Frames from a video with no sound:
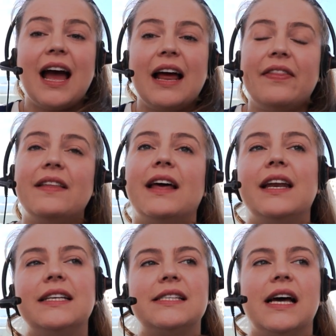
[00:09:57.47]
Yeah, I think
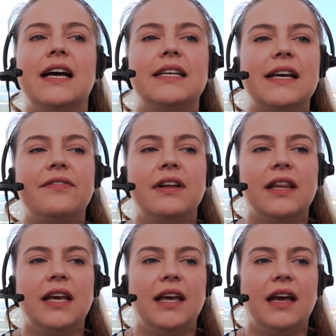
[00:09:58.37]
that is
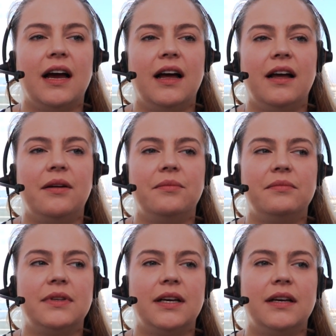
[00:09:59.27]
definitely
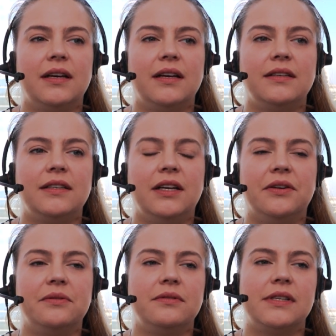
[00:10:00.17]
that
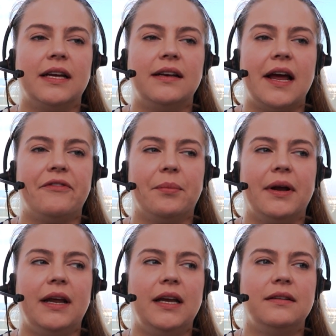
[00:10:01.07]

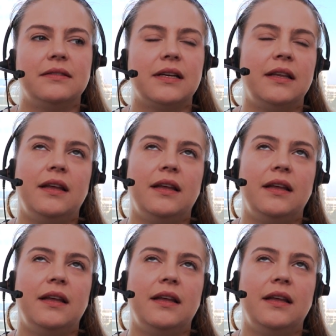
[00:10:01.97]
everybody, I